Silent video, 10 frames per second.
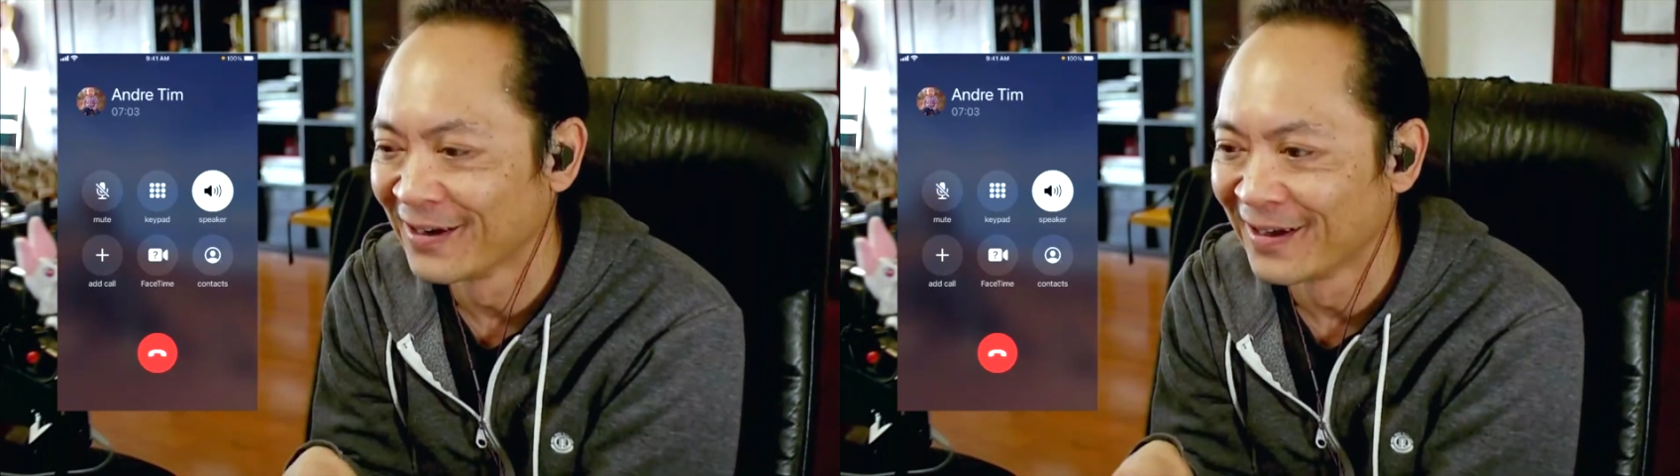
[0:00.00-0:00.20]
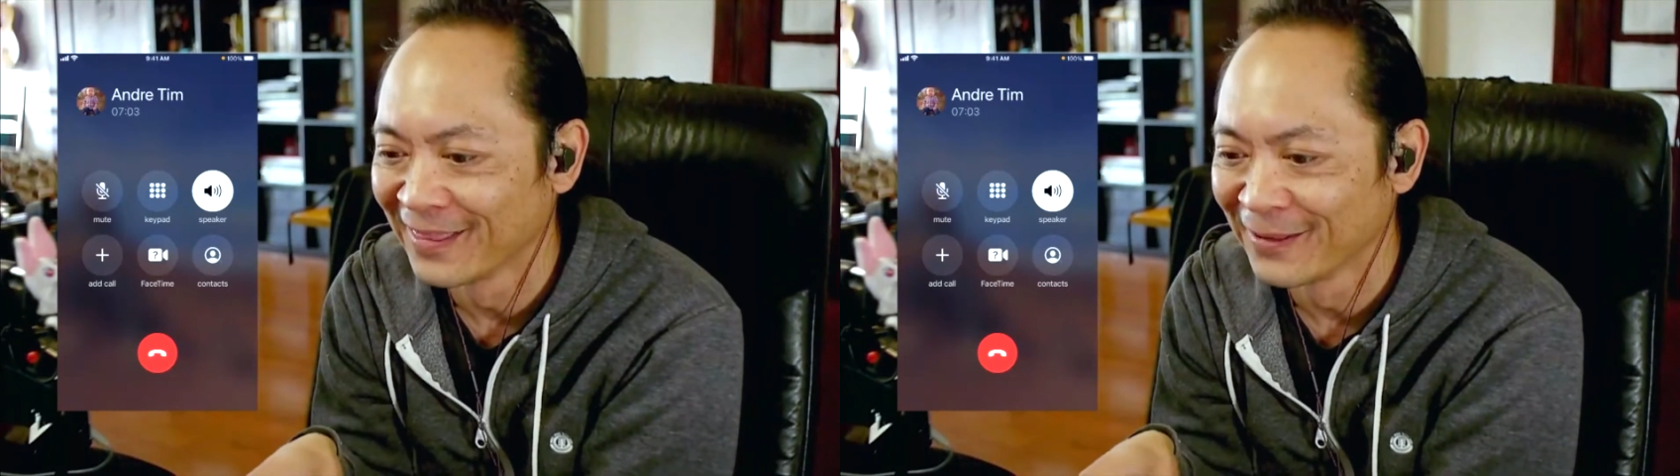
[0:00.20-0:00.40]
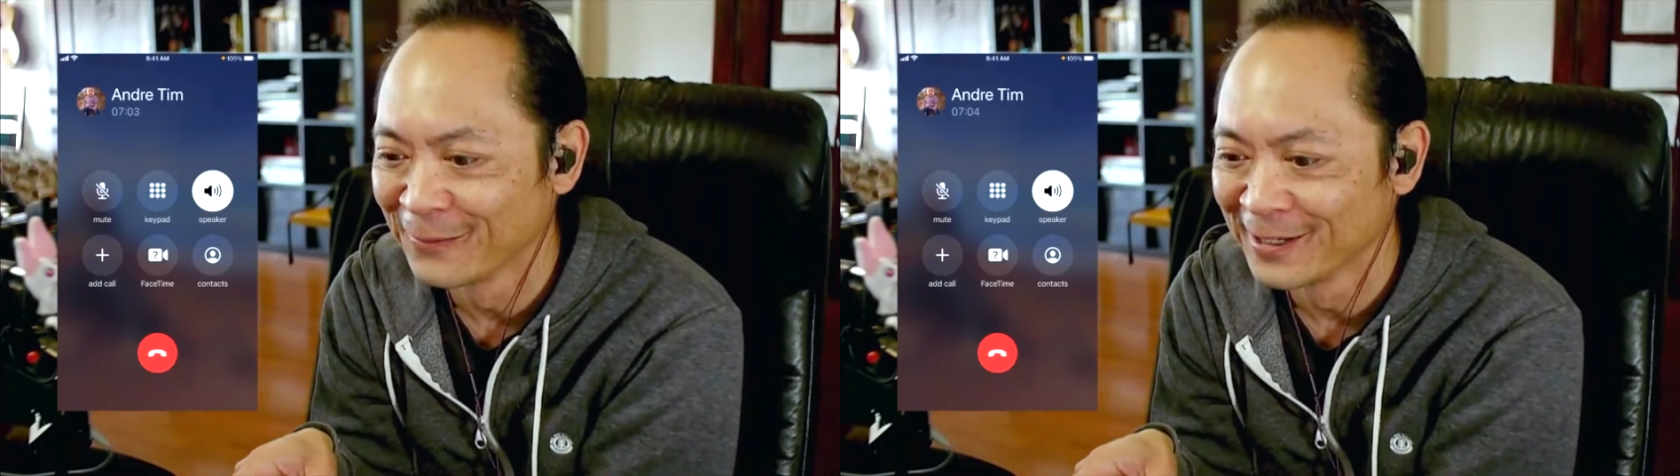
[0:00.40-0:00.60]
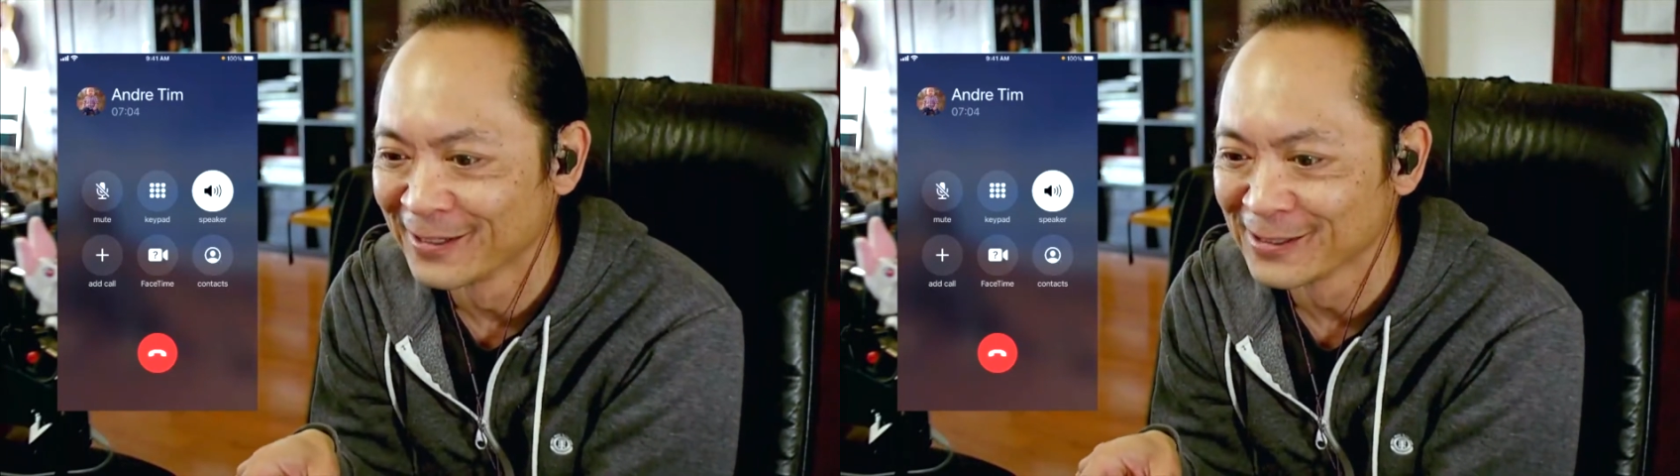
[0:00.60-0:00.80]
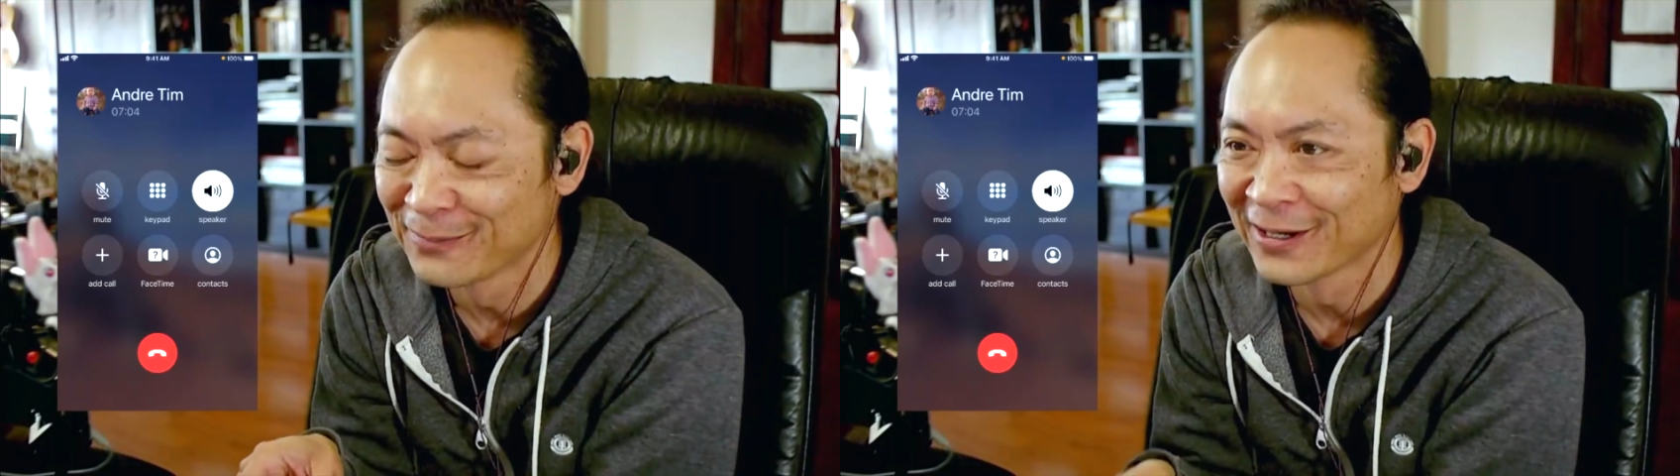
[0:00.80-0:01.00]
on the
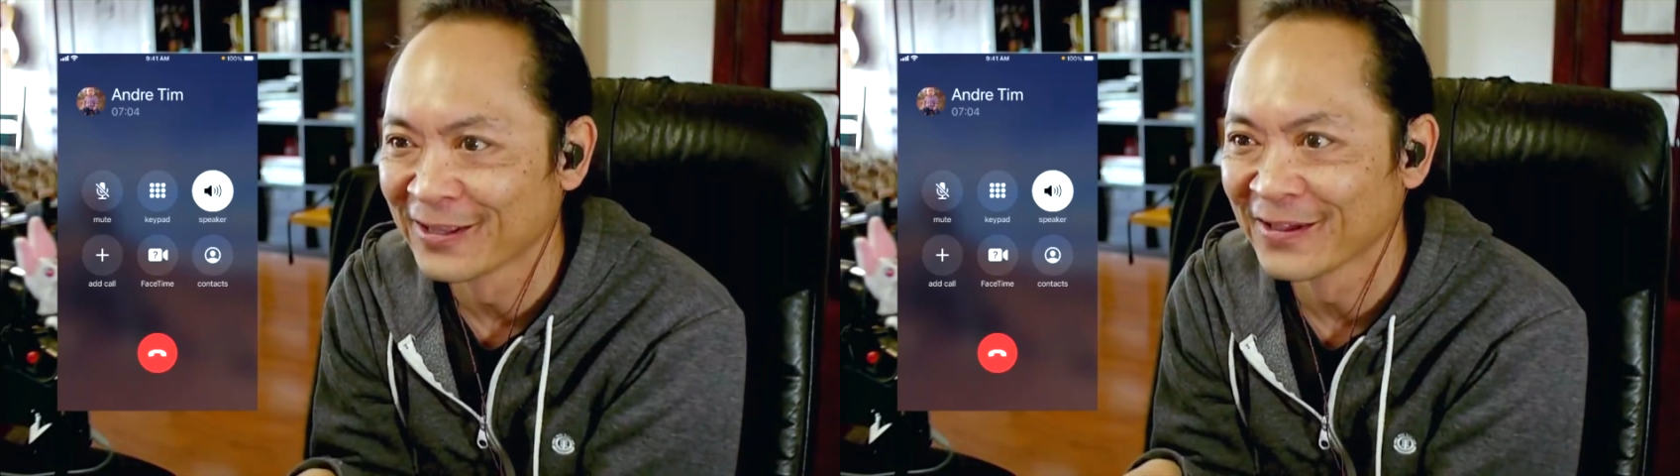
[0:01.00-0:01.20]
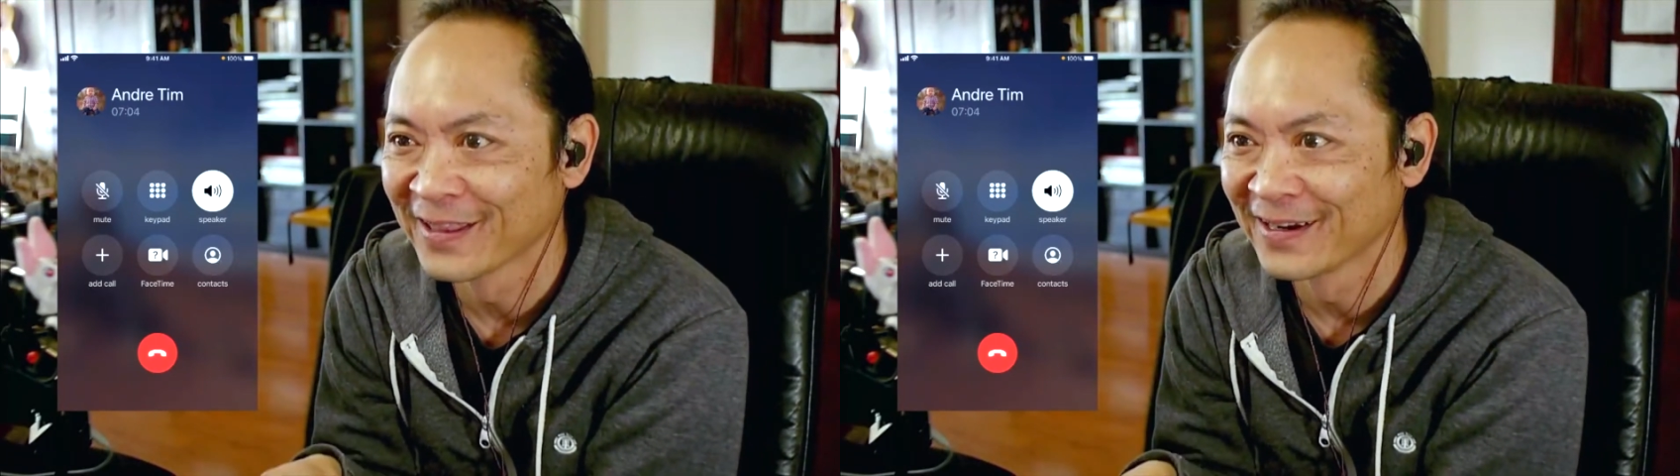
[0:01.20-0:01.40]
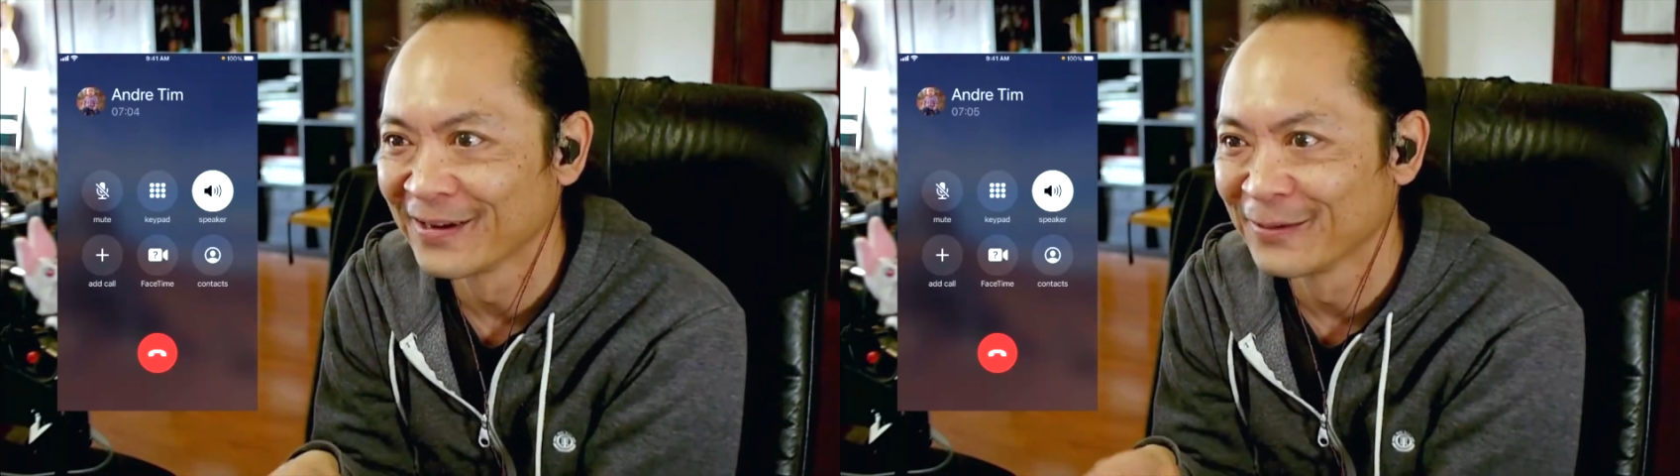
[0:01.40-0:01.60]
Windows Parallel than on